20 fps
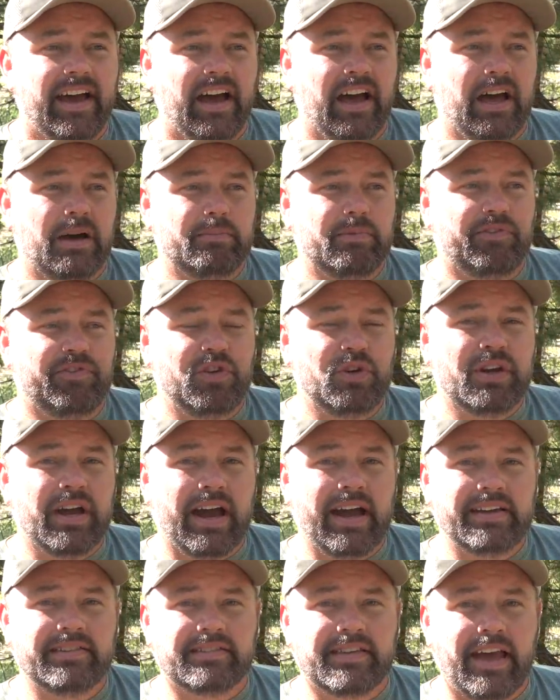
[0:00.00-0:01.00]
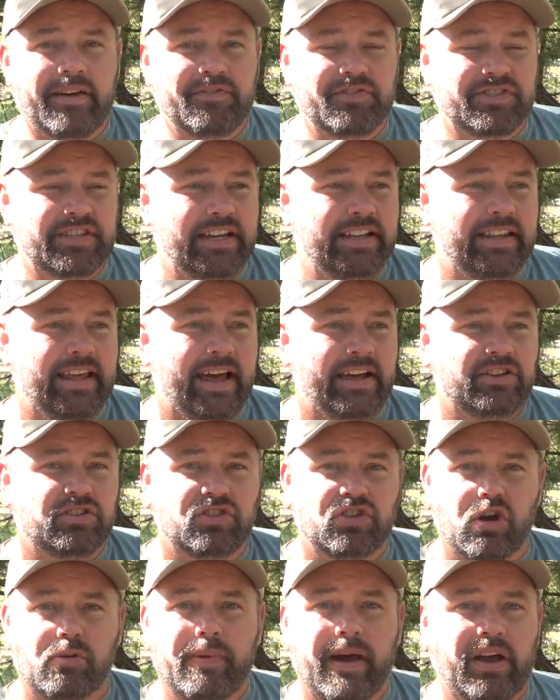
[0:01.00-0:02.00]
Um, if you guys haven't seen that,
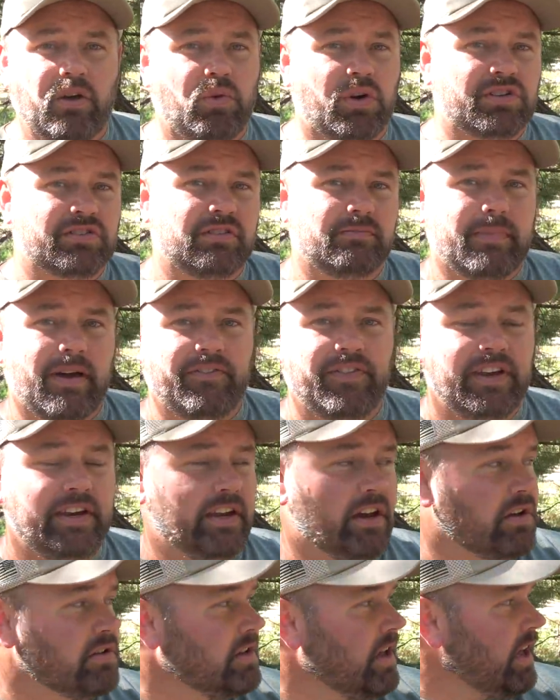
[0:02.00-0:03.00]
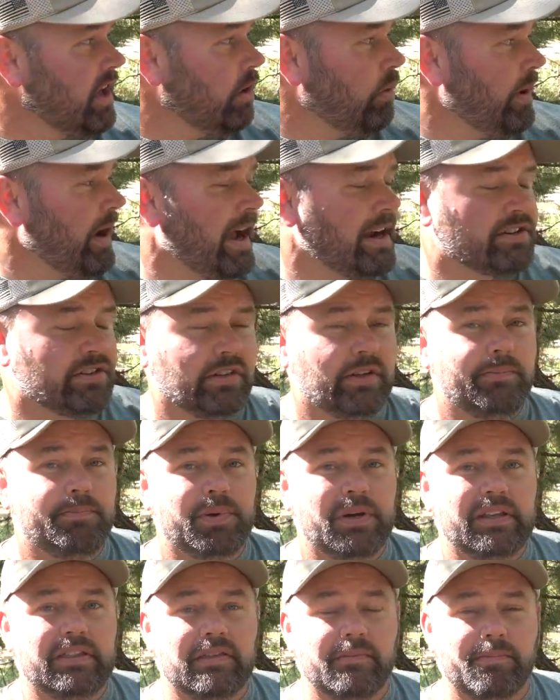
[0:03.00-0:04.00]
just go back and watch some of my videos. We actually
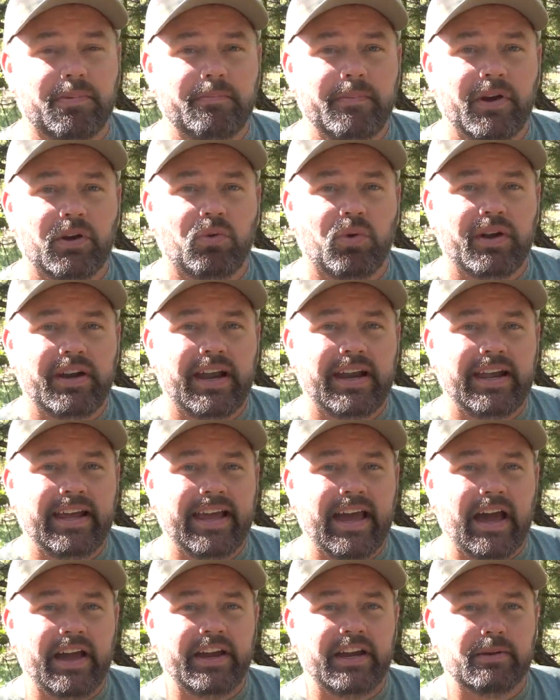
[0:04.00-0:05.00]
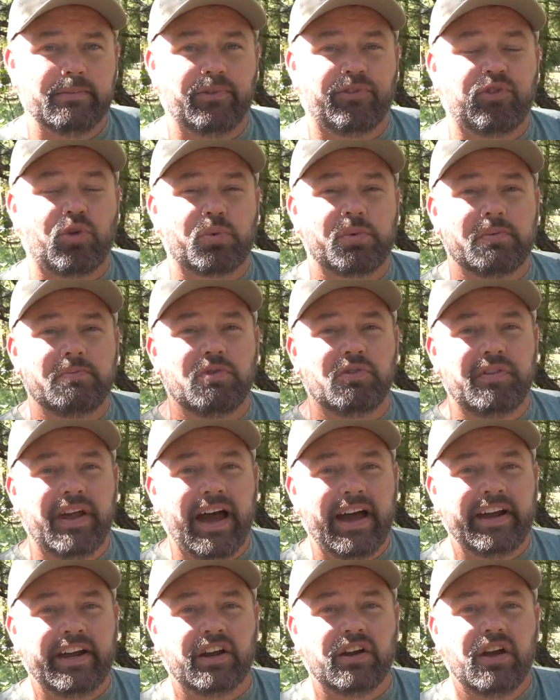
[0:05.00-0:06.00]
put the Premier One netting out here before we moved
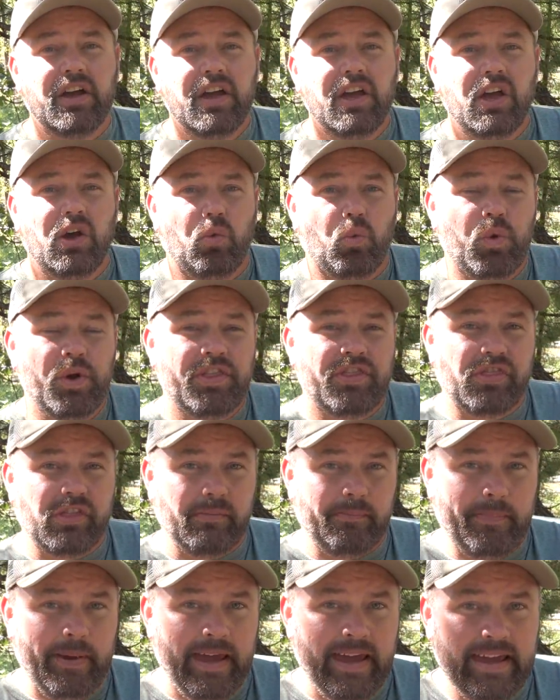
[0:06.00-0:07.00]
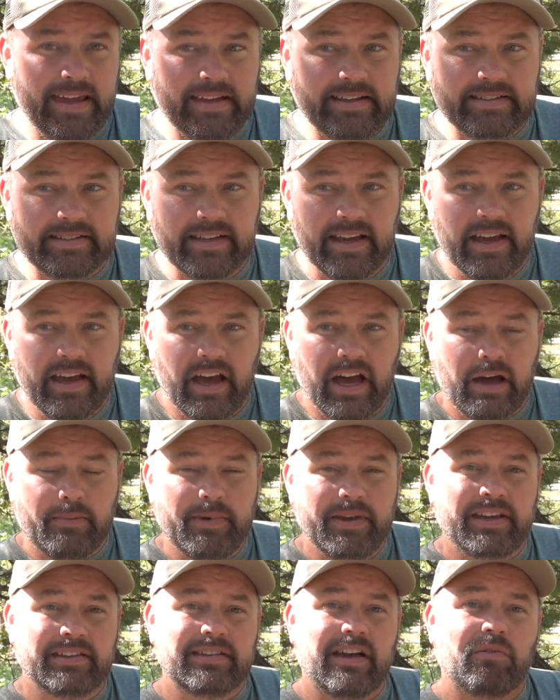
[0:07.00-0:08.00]
out here with the pigs um,
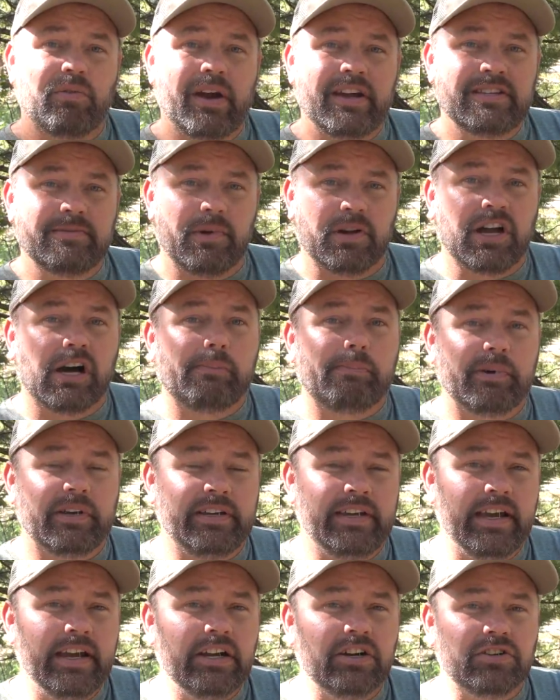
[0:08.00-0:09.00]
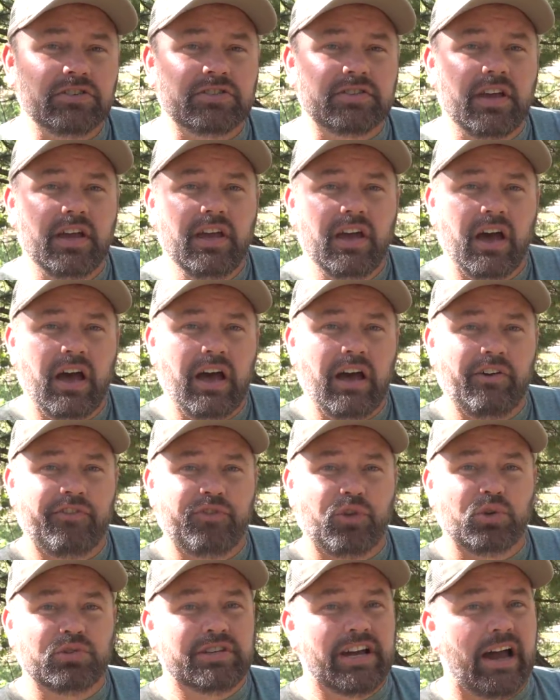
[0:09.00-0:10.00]
because I raised them a couple years uh,
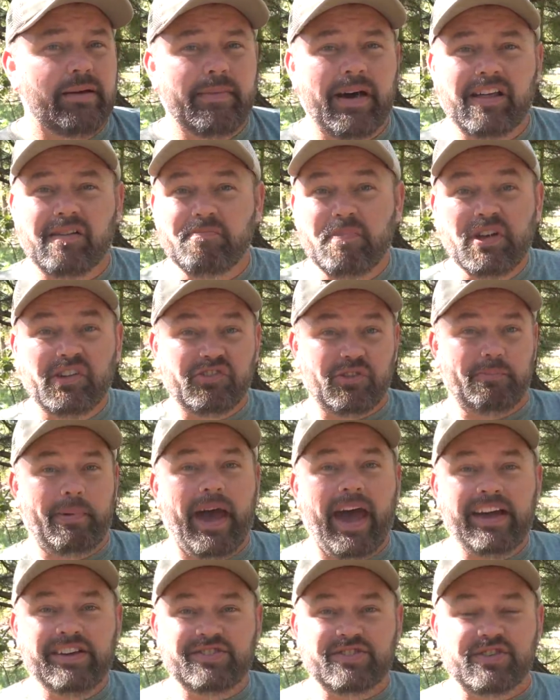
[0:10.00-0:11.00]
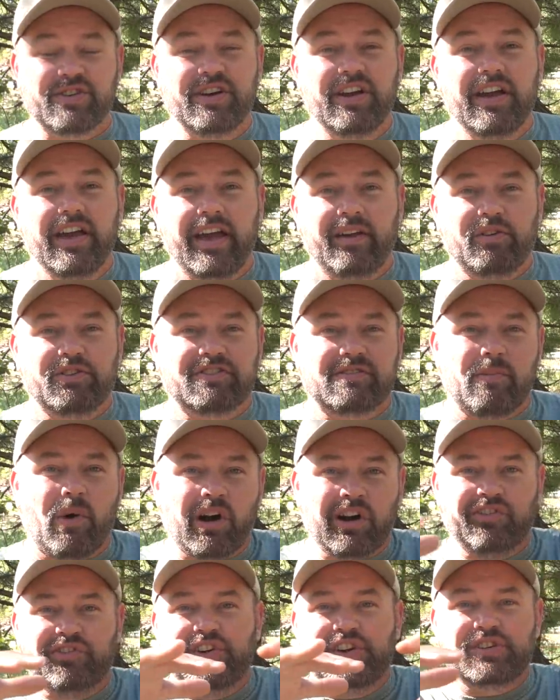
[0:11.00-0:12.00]
full time out in the middle of a pasture with some
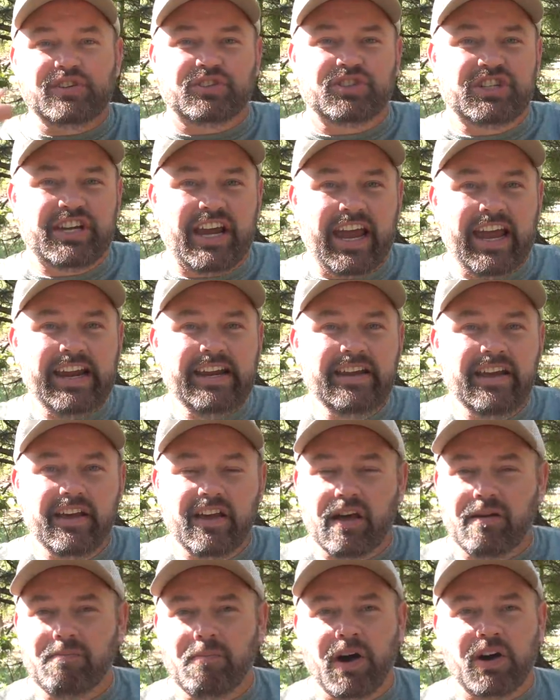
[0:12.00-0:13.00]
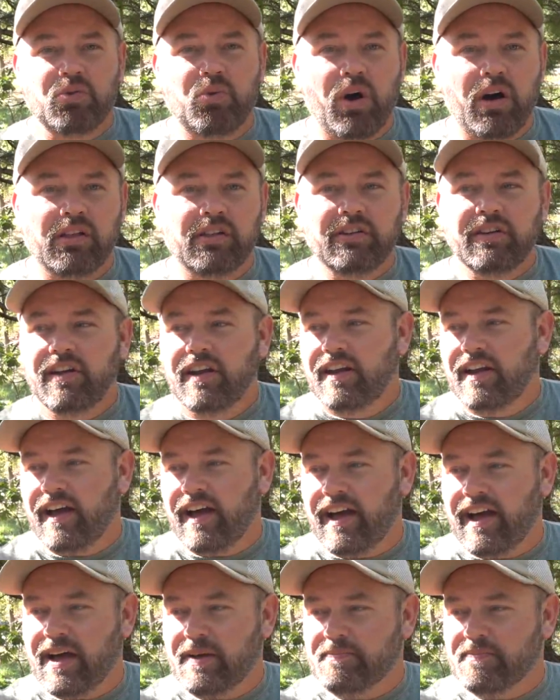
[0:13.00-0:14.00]
artificial shade, mud waller,
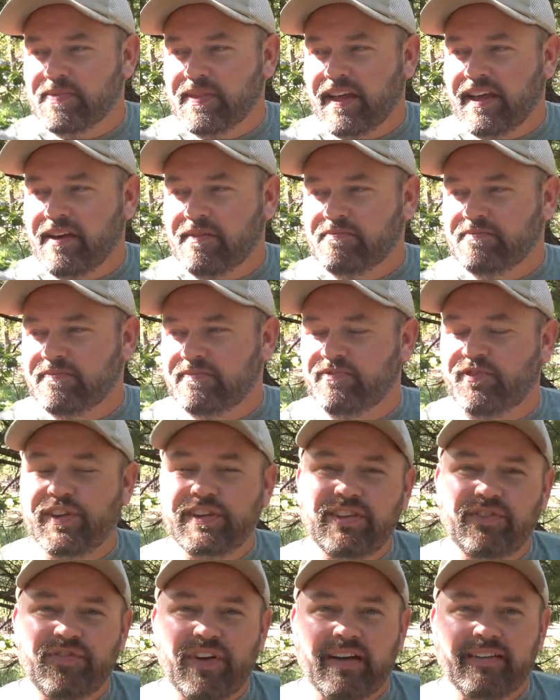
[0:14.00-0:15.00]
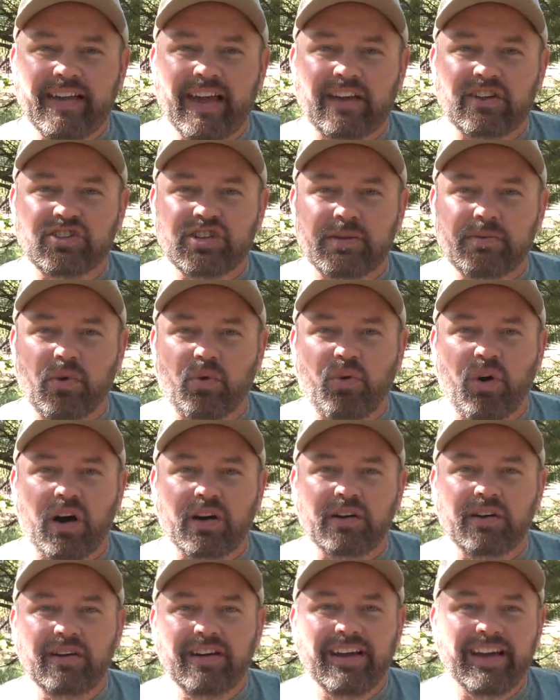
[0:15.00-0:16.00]
um, 55 gallon drum of
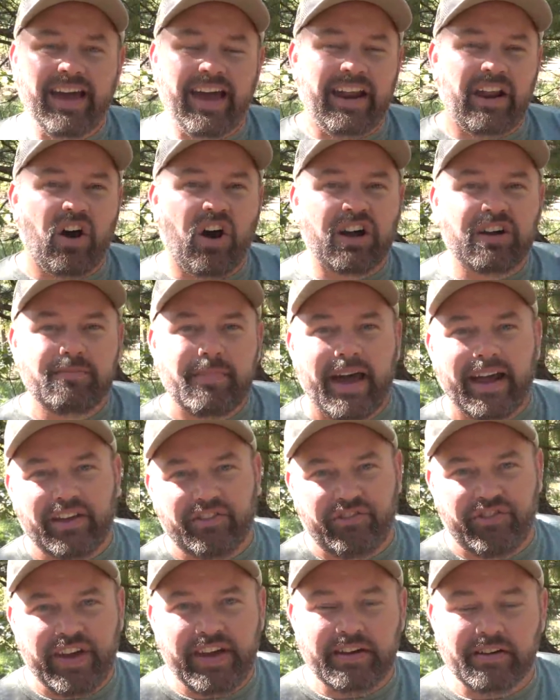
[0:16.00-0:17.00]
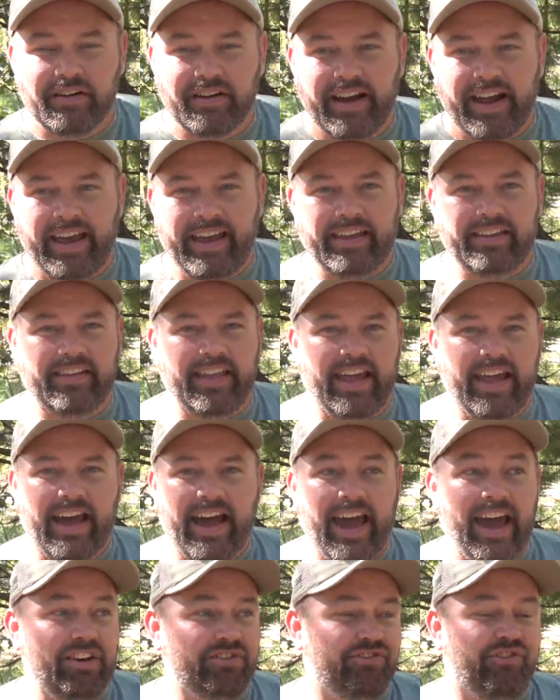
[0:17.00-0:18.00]
water and an automatic feeder and they
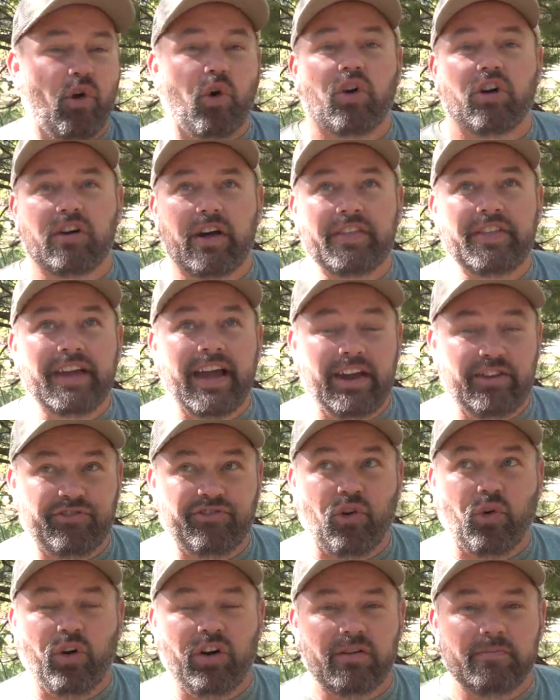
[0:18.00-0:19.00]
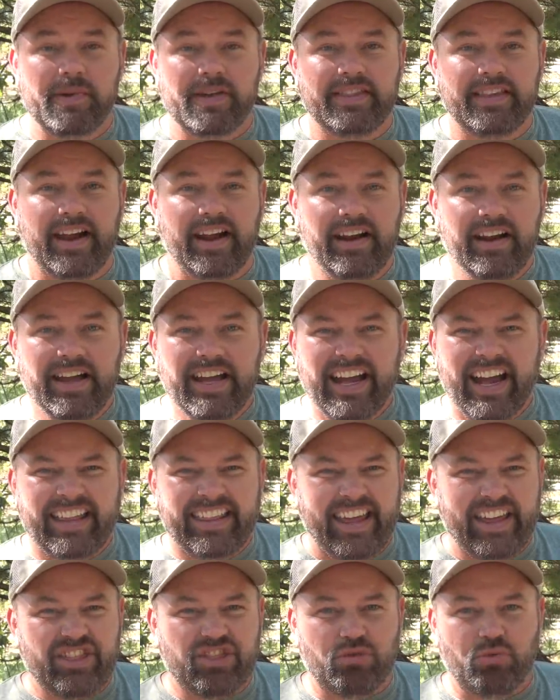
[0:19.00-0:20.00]
I had four I think I had four of them in there
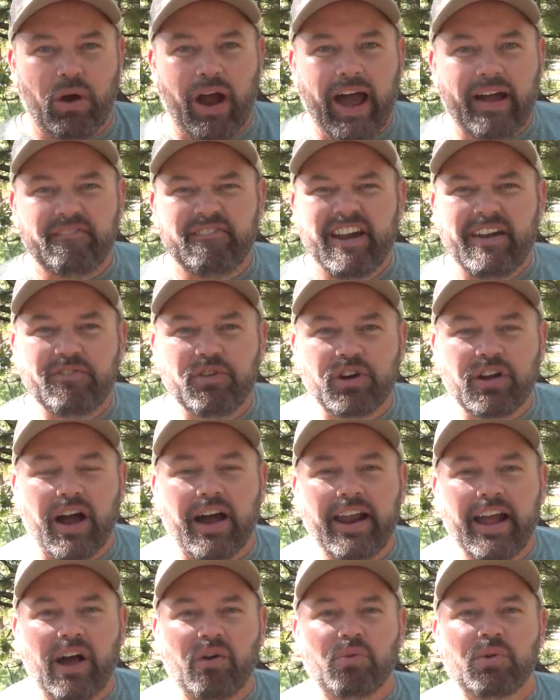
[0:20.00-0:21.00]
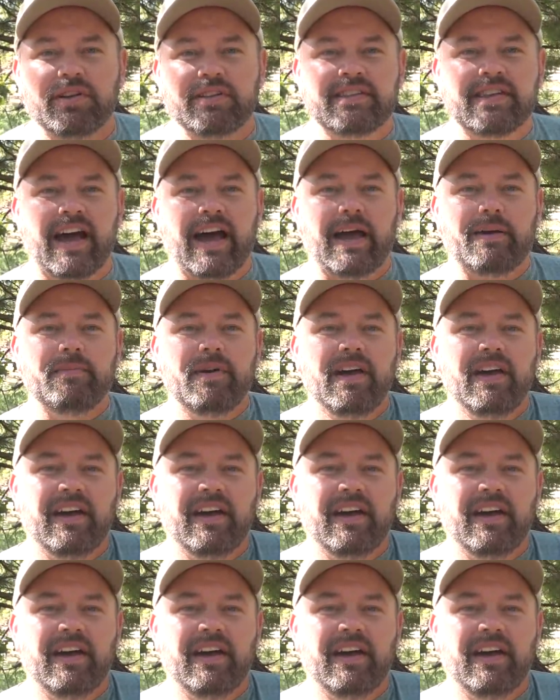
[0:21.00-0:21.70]
and they thrived never got out one time